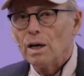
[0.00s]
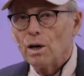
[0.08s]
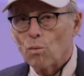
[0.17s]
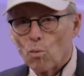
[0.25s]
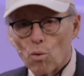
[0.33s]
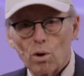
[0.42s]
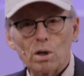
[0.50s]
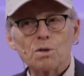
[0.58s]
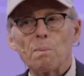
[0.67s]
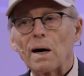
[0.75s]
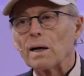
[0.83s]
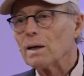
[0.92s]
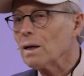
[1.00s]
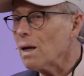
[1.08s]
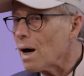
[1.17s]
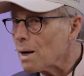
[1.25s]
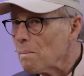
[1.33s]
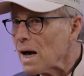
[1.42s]
It works by a
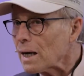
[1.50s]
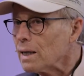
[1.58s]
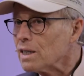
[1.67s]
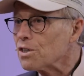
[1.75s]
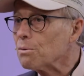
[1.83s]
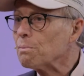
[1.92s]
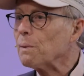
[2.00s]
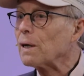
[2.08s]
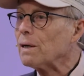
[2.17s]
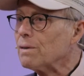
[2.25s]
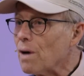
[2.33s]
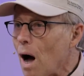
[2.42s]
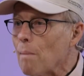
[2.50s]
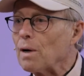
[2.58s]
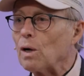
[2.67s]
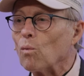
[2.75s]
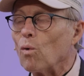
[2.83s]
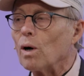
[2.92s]
lot of mechanisms, but a
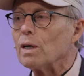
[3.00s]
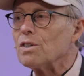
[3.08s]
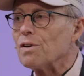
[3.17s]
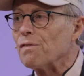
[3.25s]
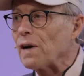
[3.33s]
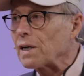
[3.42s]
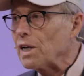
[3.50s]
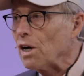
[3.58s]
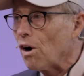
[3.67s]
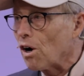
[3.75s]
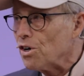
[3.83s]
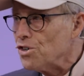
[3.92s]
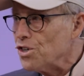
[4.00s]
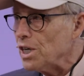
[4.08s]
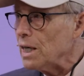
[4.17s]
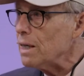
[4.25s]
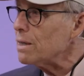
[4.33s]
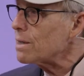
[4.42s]
dominant one is affecting our
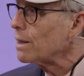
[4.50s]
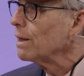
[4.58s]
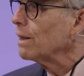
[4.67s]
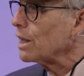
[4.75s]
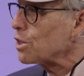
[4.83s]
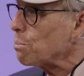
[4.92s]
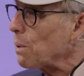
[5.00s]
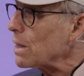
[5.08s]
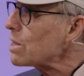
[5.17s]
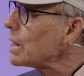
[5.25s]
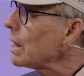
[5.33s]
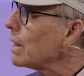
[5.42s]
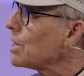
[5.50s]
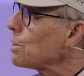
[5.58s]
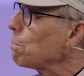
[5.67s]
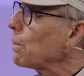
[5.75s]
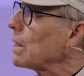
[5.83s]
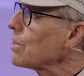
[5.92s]
genes, expressing and
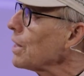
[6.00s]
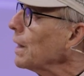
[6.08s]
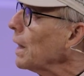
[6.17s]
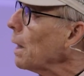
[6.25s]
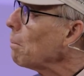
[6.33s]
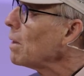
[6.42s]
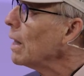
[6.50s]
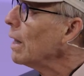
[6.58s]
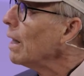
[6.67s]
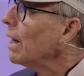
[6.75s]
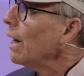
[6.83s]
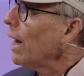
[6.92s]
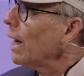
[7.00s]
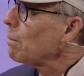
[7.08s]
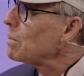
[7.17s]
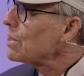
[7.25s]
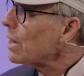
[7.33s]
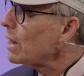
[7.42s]
suppressing them.
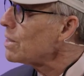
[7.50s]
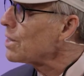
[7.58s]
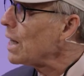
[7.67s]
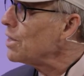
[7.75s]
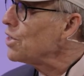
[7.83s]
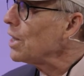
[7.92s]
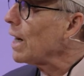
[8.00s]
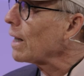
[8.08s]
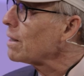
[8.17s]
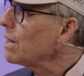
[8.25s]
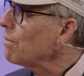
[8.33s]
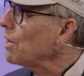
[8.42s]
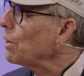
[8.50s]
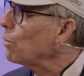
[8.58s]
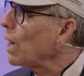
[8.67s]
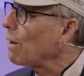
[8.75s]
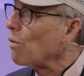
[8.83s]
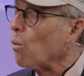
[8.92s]
And besides that gene activity,
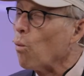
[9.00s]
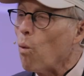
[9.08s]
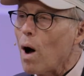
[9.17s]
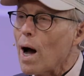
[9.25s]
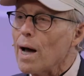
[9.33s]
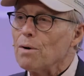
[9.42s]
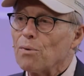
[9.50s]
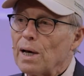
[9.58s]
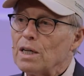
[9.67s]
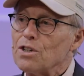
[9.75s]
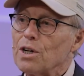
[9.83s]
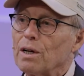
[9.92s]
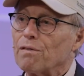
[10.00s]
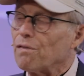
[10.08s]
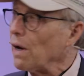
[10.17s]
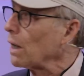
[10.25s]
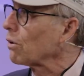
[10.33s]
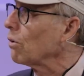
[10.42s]
we have a wide-ranging
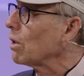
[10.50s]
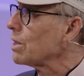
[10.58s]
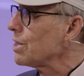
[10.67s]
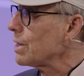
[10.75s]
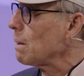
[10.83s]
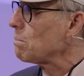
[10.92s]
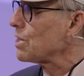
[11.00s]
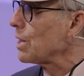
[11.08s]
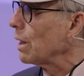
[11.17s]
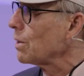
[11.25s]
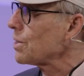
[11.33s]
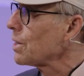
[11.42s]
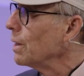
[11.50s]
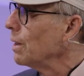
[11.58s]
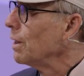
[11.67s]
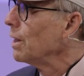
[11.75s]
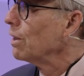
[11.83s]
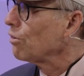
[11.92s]
effect on stem cells,
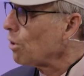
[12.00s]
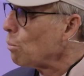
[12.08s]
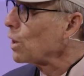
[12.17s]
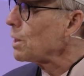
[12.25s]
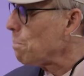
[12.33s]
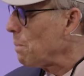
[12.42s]
somewhat